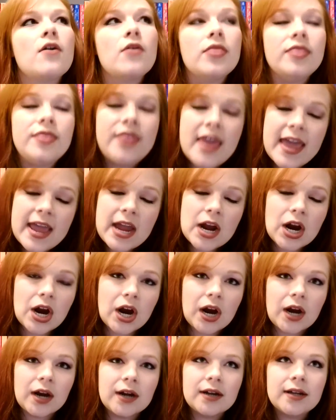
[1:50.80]

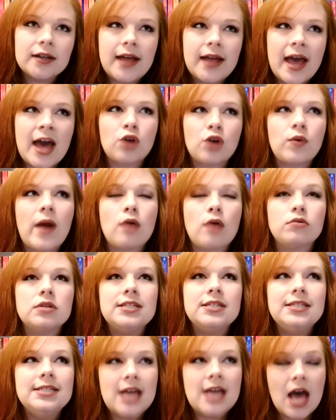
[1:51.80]
There, at around
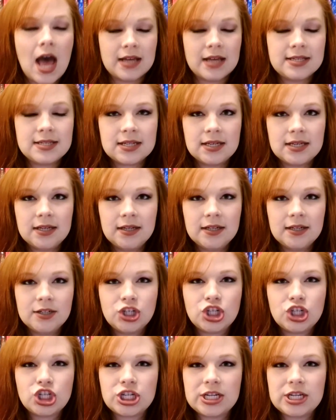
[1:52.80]
dusk,
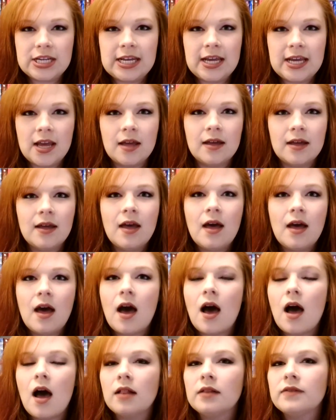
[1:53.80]
she
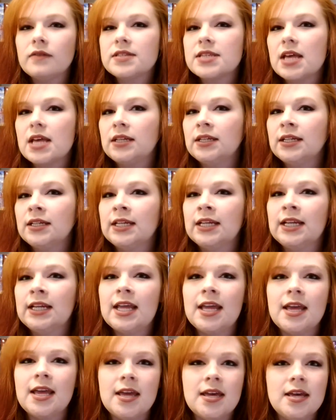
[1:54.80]
all of a sudden
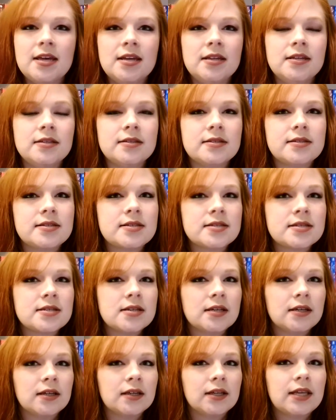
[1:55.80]
is
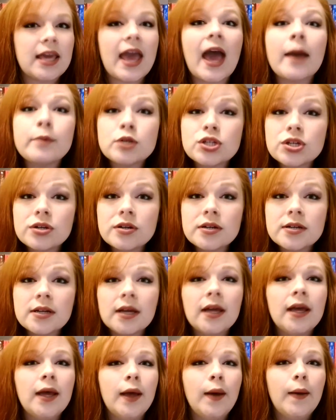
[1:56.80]
captured
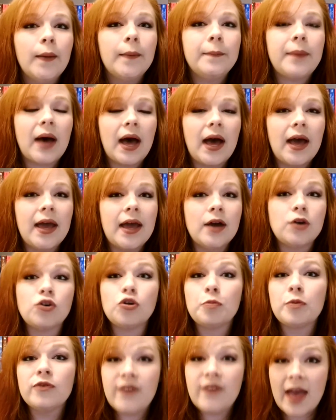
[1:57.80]
by a group
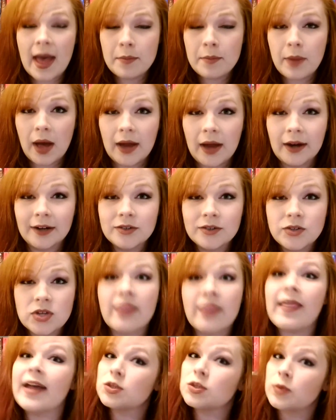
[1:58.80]
of vampires, and
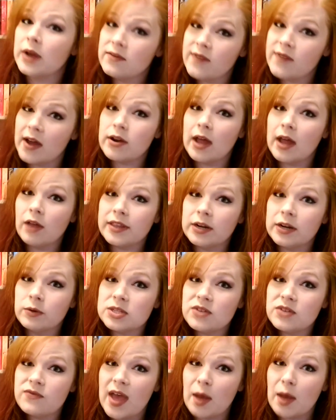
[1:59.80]
that's when I found out that it was
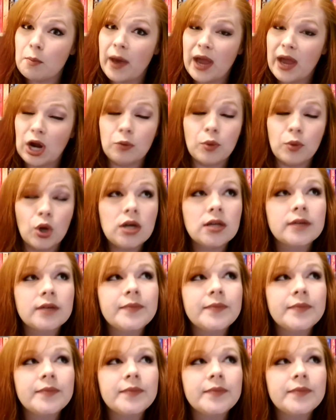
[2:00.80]
a vampire book,